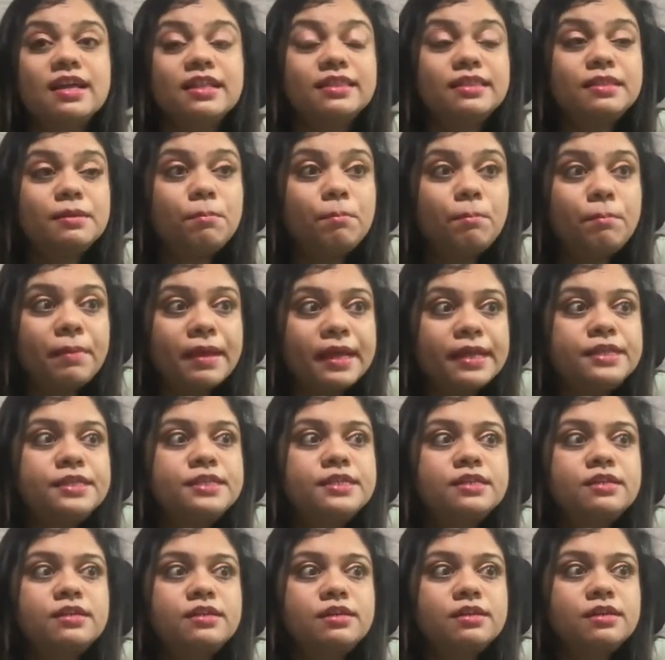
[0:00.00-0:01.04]
the
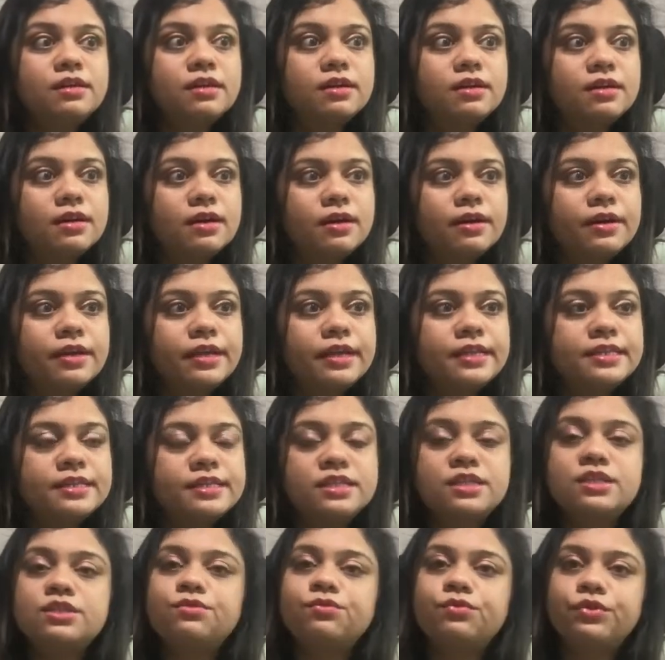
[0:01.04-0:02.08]
better it
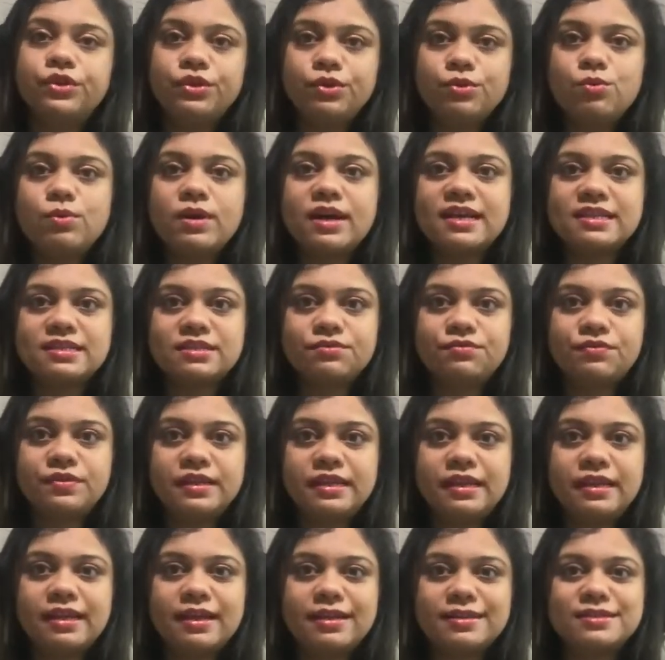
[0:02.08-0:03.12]
is for you as a
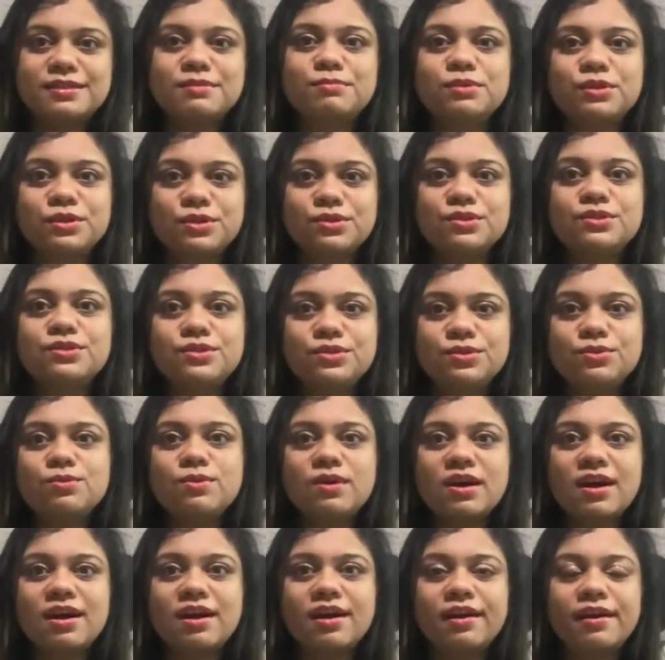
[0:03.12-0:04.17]
freelancer, because you
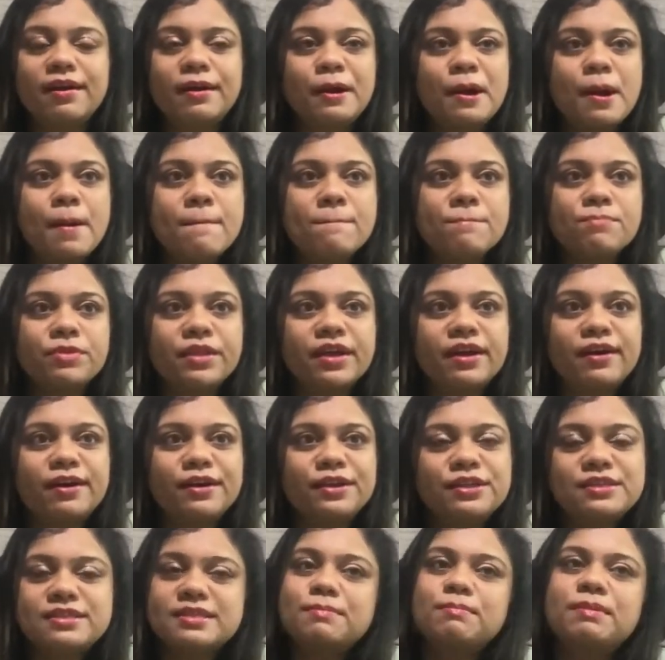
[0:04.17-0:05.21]
are
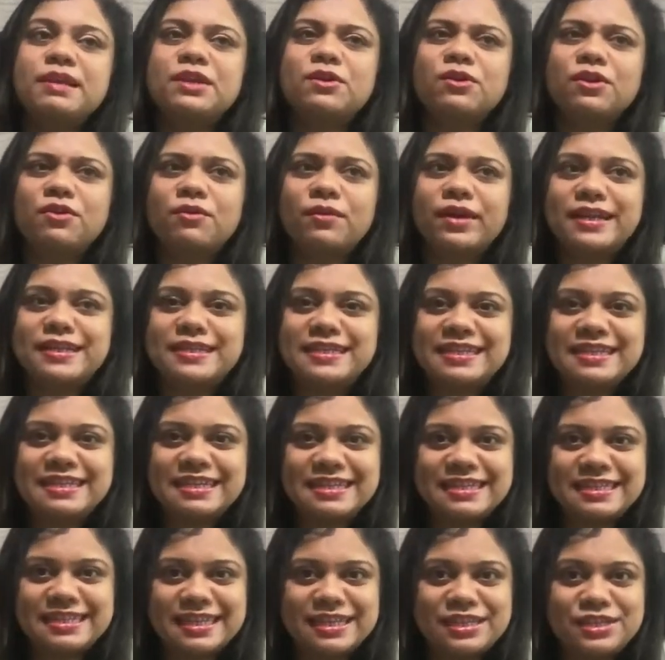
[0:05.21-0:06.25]
simply not writing
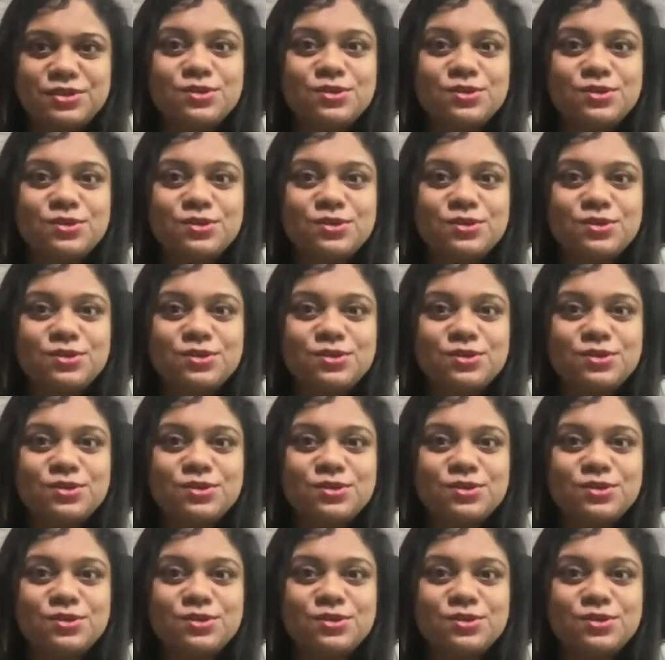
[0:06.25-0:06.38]
content,